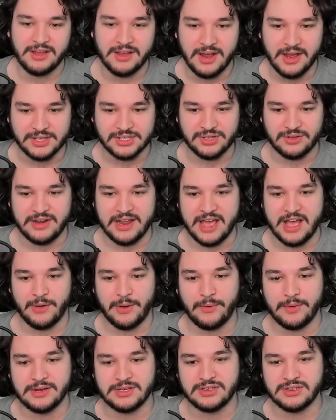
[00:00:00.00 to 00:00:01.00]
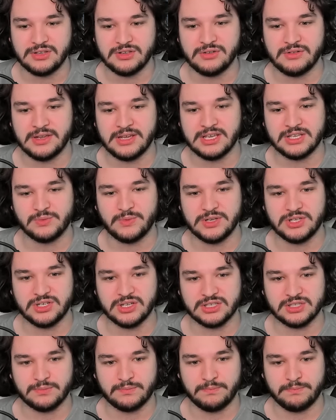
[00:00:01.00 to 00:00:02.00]
So now what we do is we
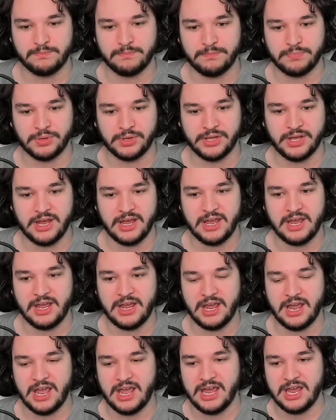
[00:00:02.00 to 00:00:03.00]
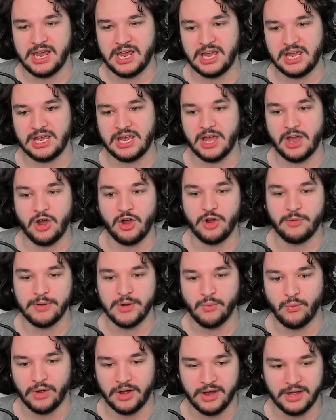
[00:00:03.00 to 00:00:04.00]
just play a
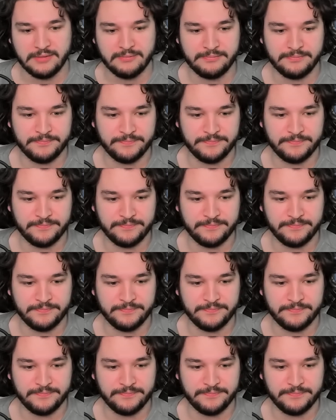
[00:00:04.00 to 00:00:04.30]
Obi-Wan.